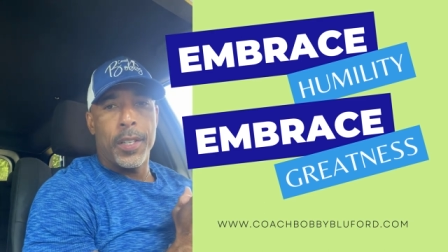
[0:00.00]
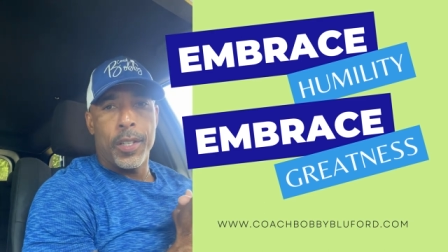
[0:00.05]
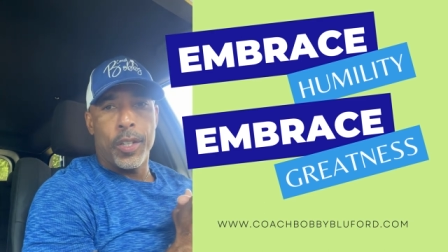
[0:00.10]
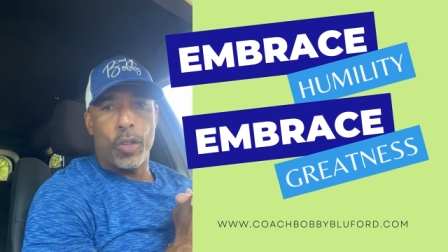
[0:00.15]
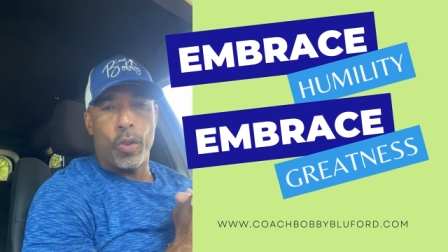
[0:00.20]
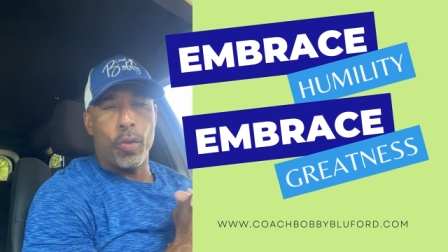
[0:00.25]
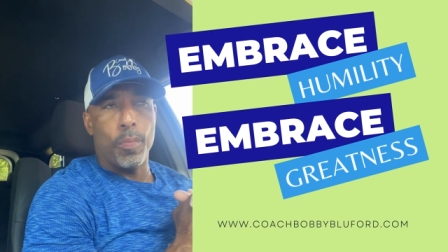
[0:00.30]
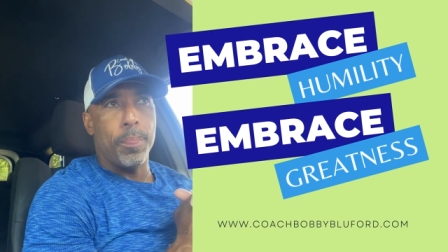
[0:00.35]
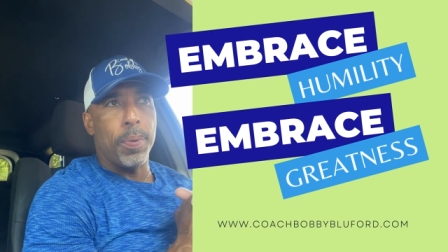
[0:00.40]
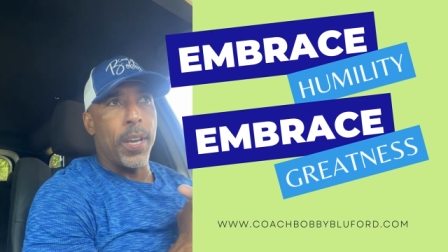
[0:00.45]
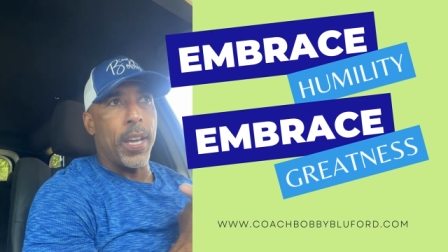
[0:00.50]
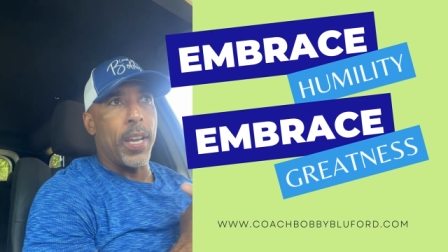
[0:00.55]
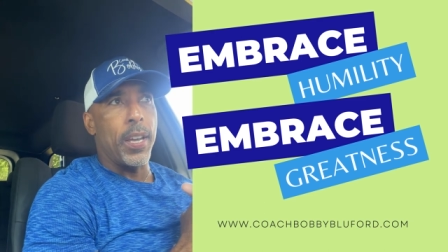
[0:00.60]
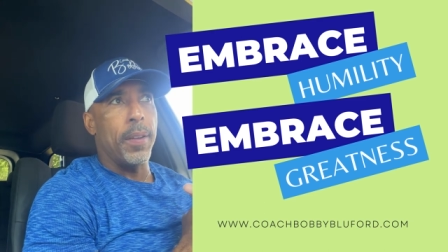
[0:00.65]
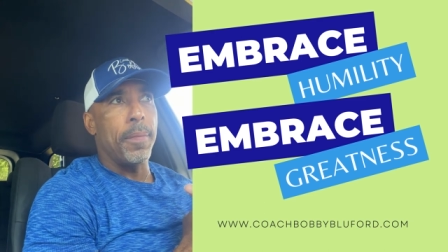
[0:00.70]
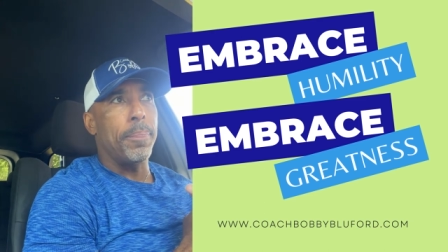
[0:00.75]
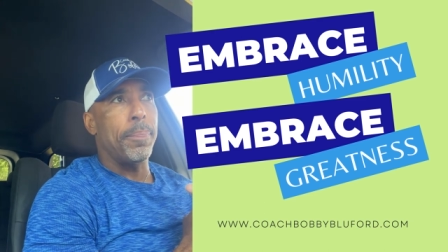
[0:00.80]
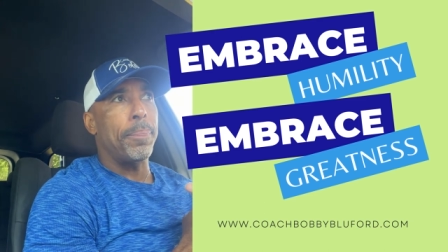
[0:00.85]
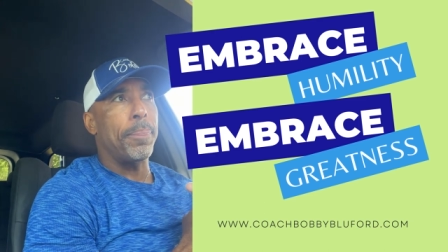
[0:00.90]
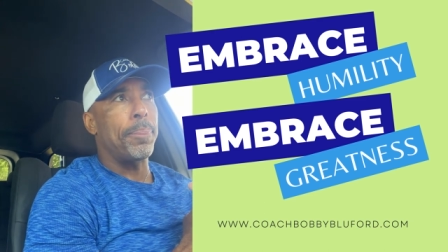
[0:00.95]
to be
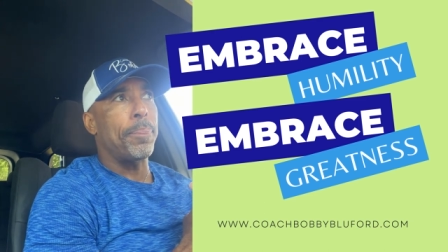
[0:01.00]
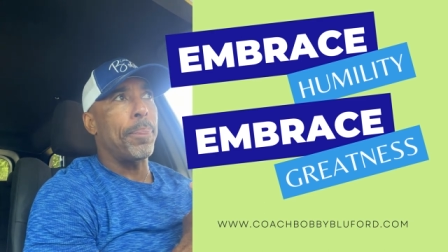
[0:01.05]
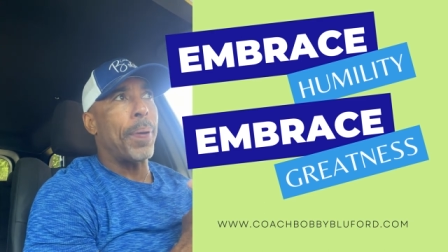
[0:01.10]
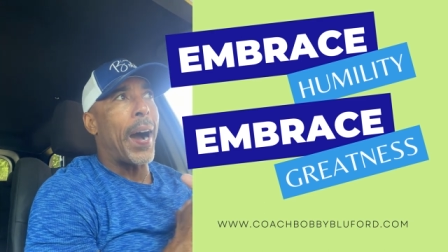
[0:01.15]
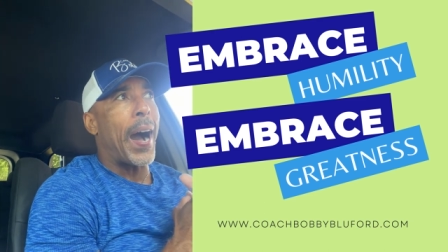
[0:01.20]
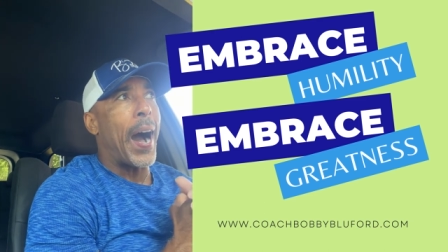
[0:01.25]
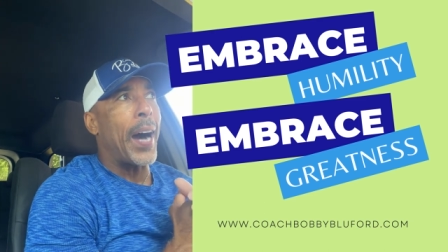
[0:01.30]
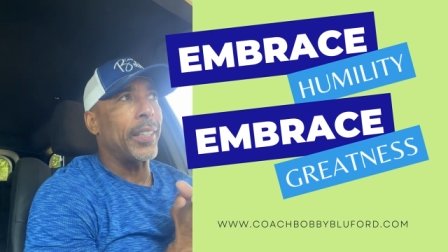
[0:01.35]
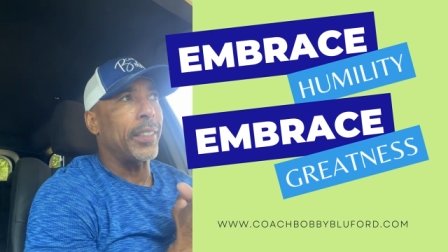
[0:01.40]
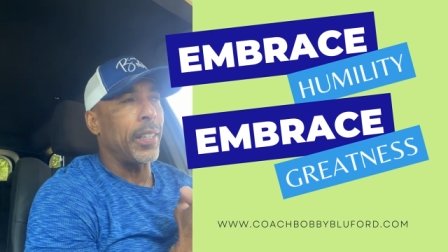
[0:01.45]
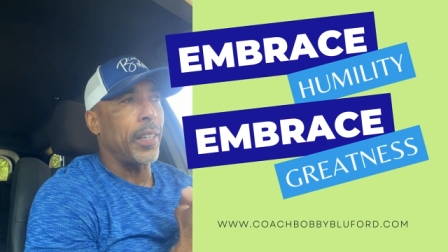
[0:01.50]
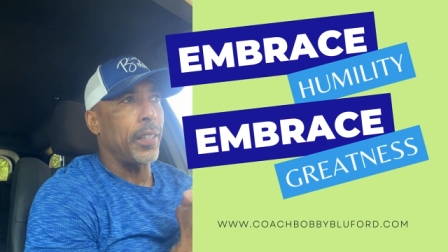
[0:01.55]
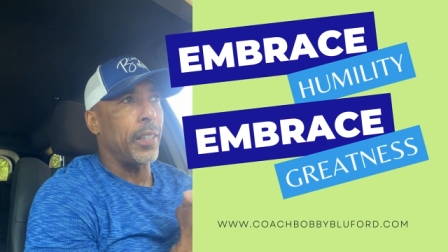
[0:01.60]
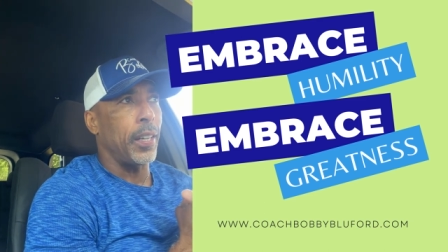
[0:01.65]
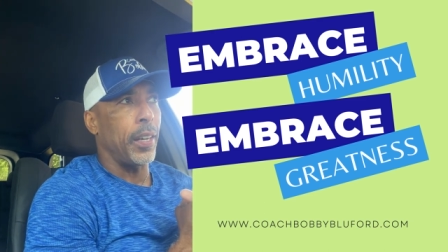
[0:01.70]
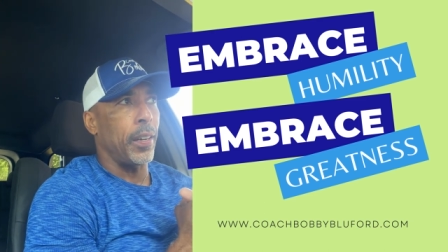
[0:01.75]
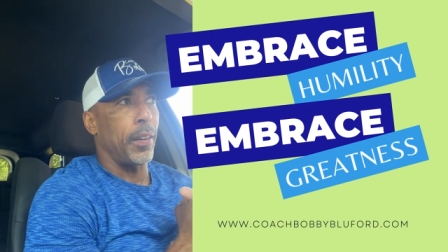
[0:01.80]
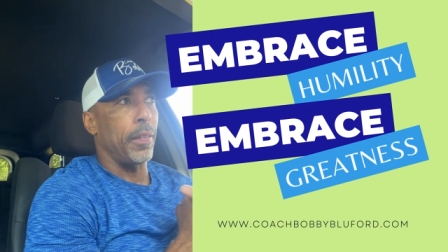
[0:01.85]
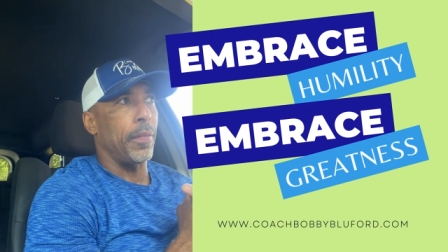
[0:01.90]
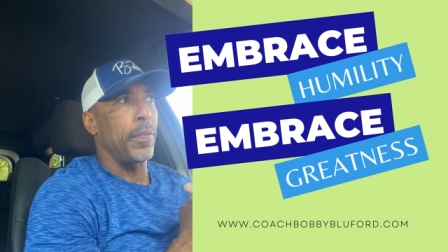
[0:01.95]

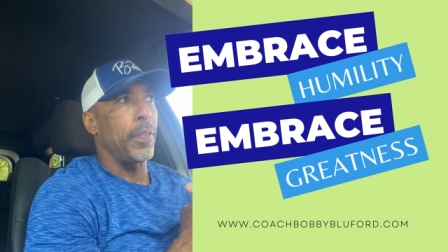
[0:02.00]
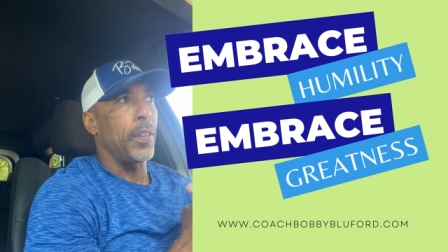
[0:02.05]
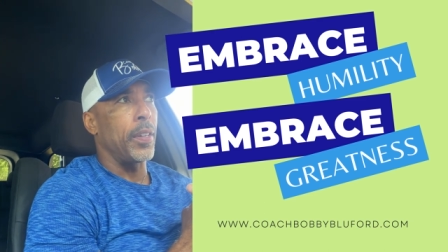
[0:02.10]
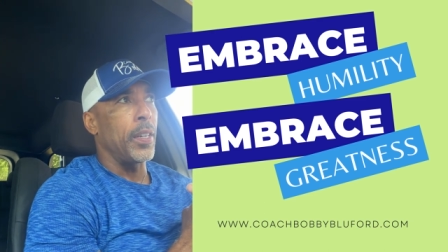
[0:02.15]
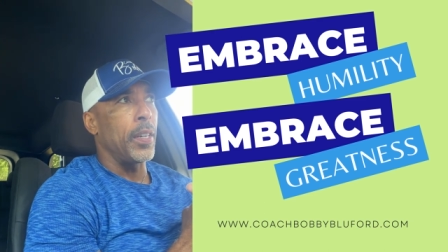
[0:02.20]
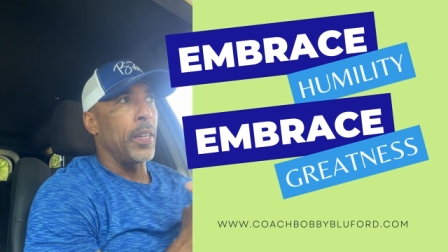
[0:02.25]
positive